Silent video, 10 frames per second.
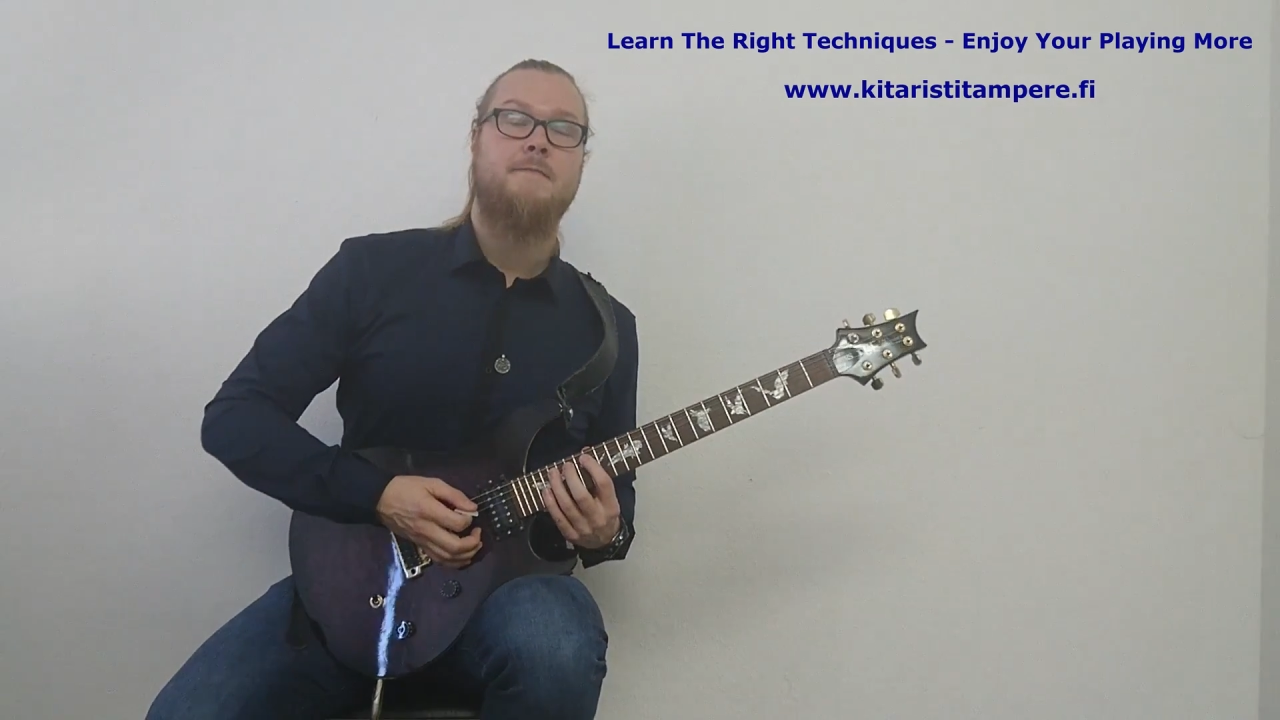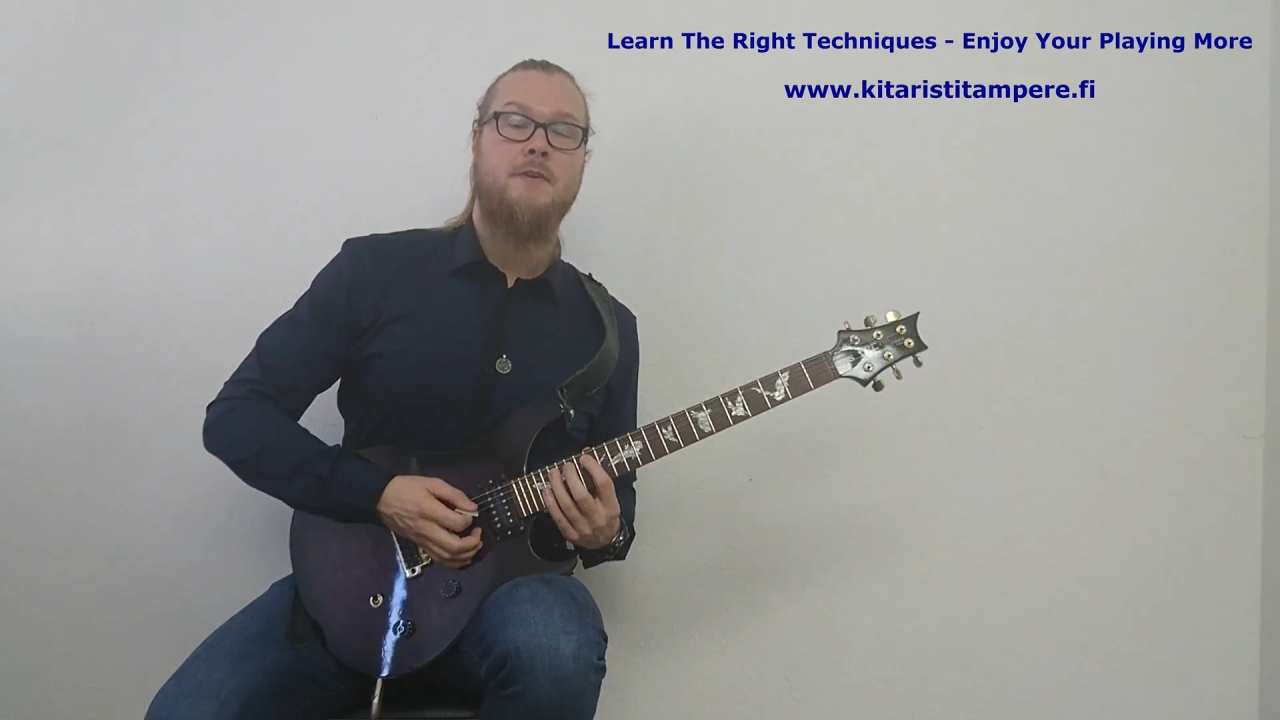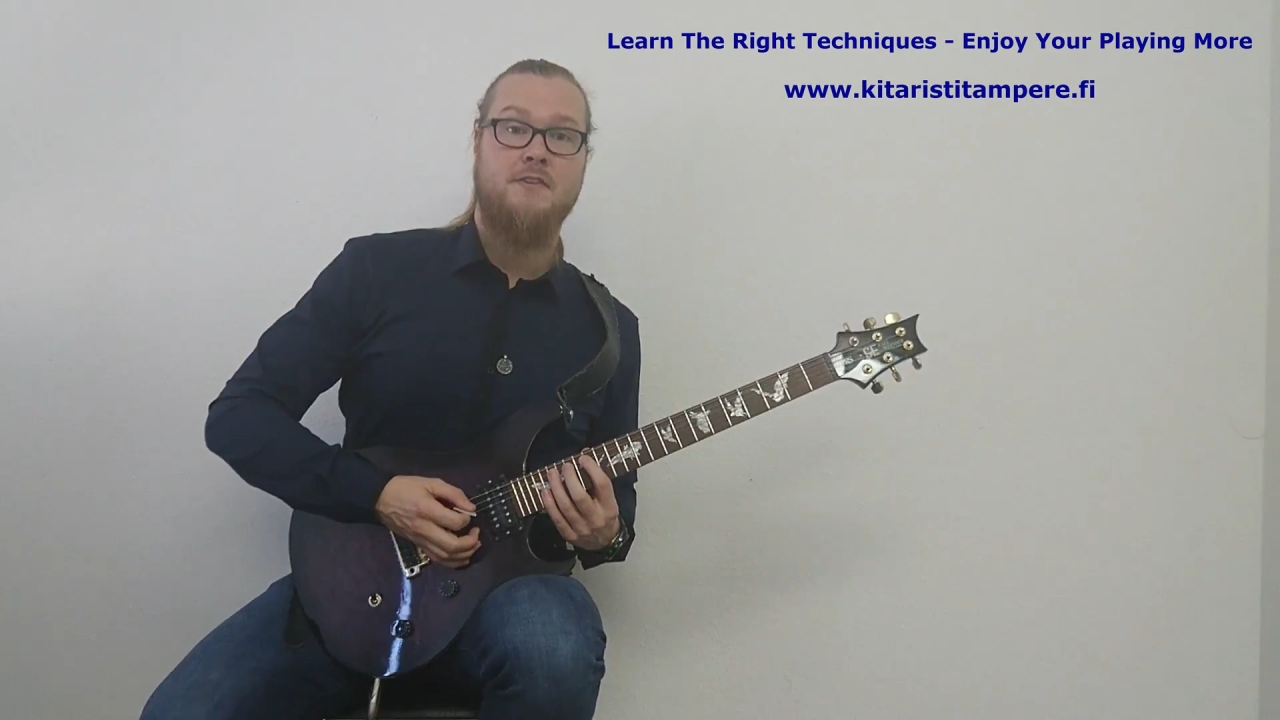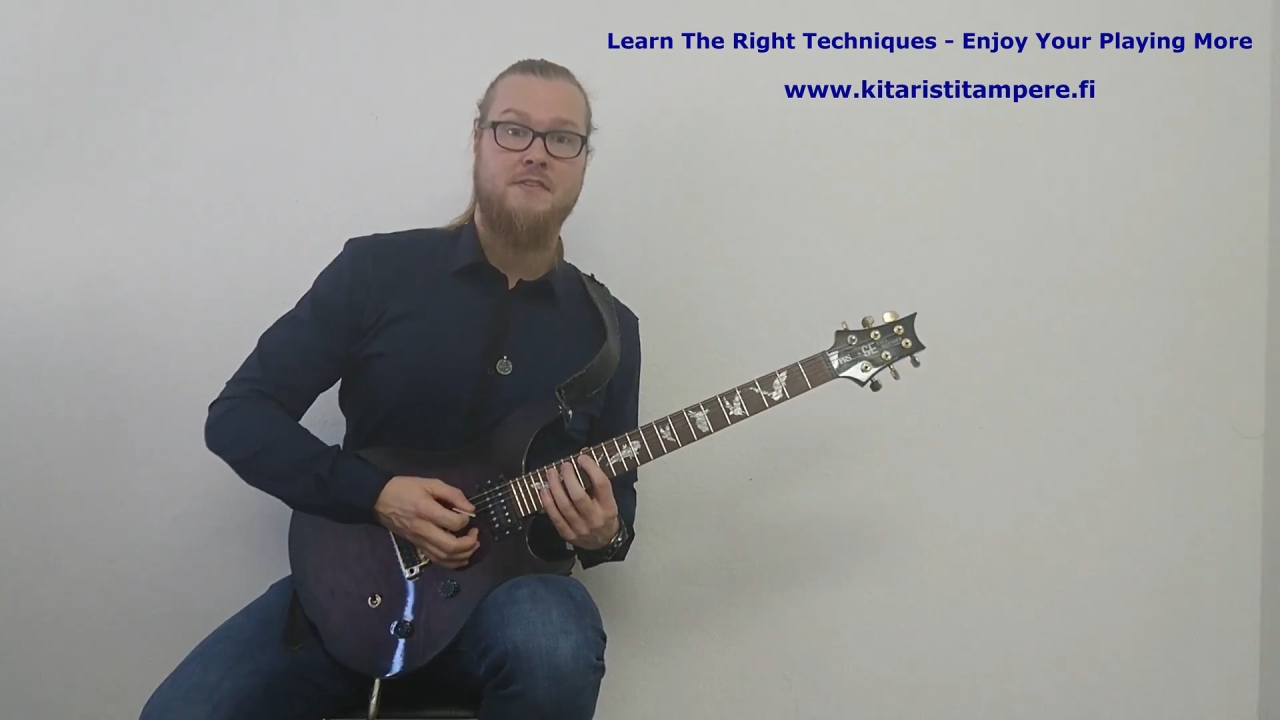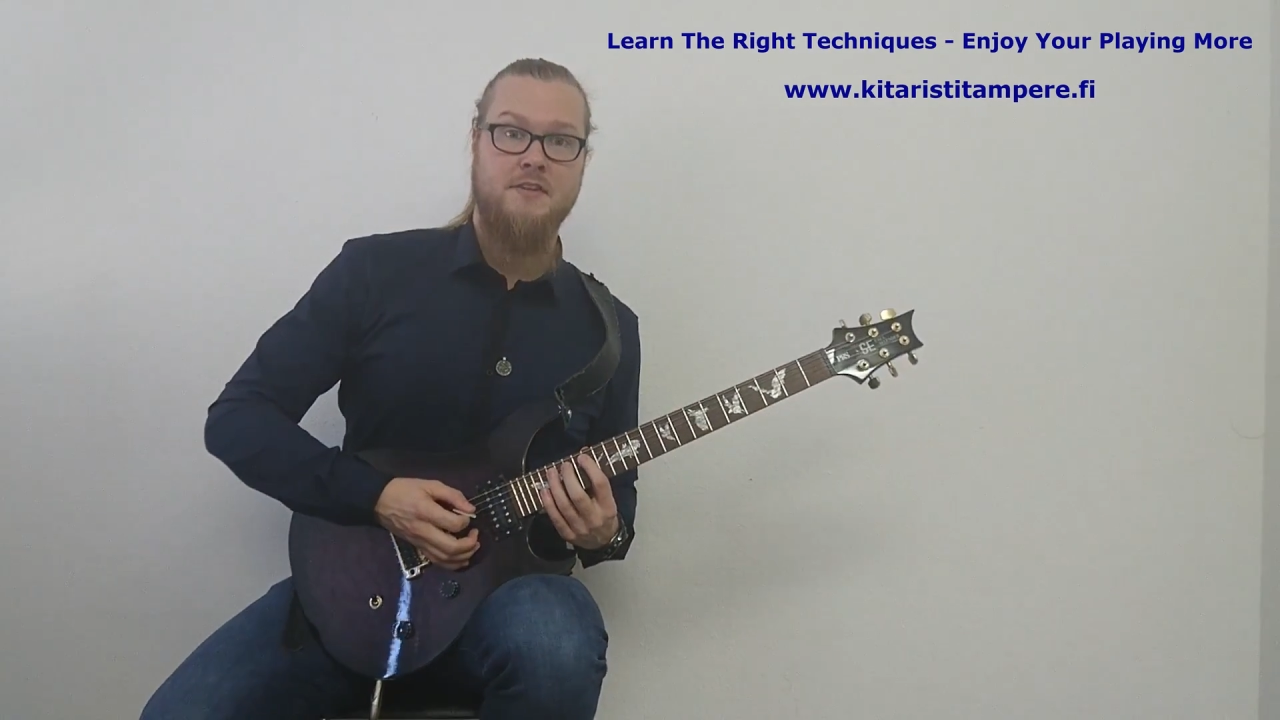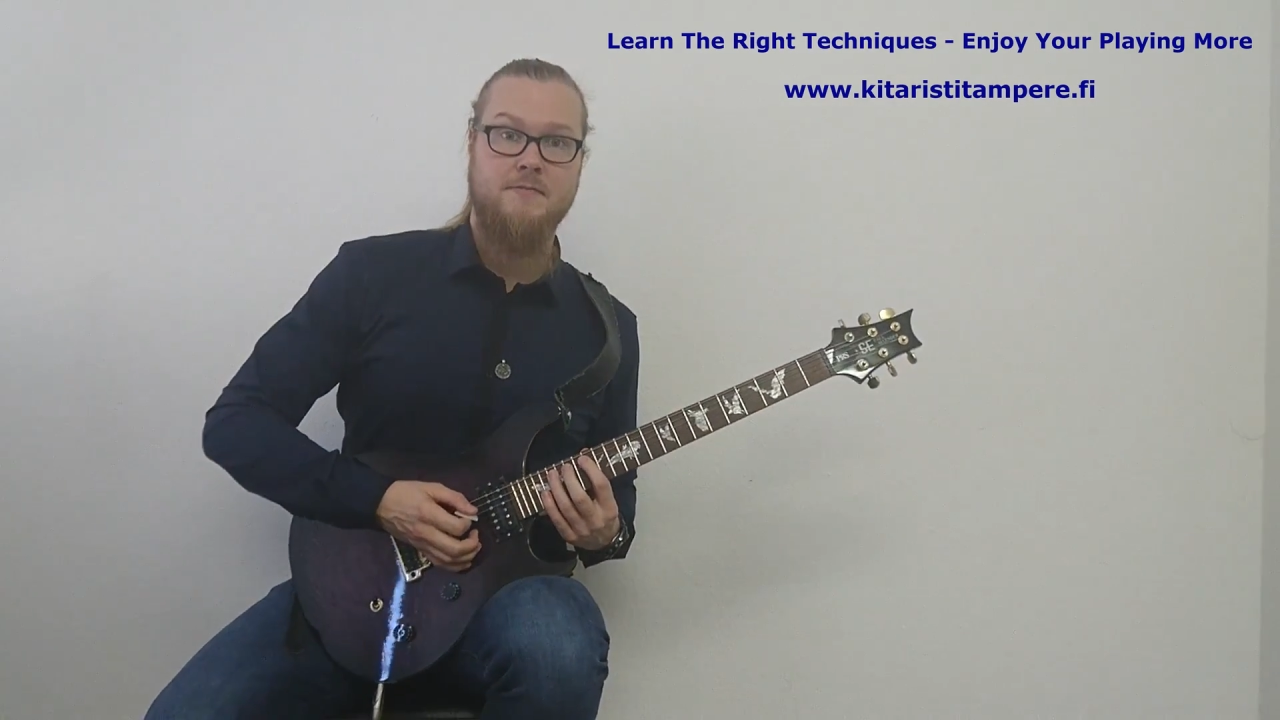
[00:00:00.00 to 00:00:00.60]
first